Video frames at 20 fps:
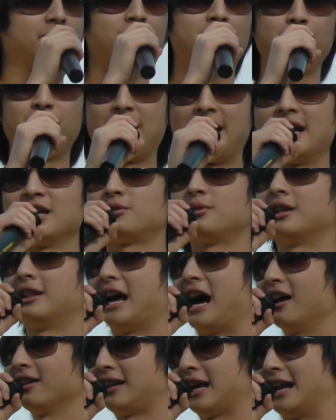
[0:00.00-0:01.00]
to different
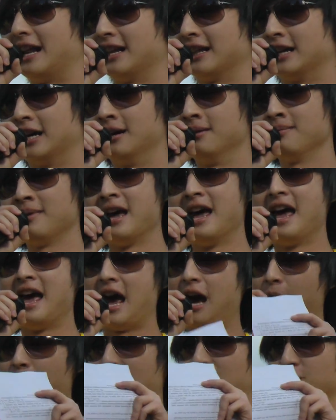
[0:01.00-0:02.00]
places without telling them.
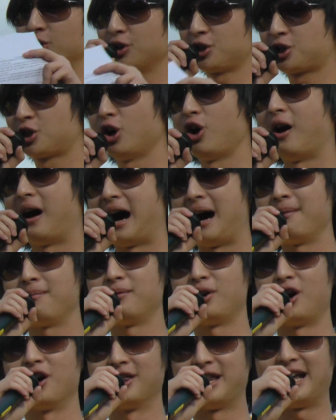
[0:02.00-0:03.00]
And when you show
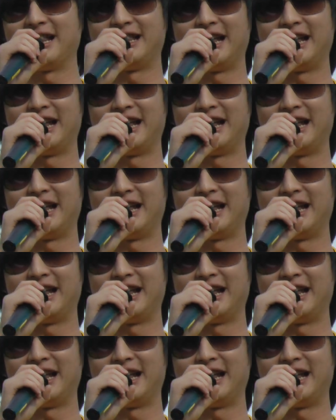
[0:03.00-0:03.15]
up on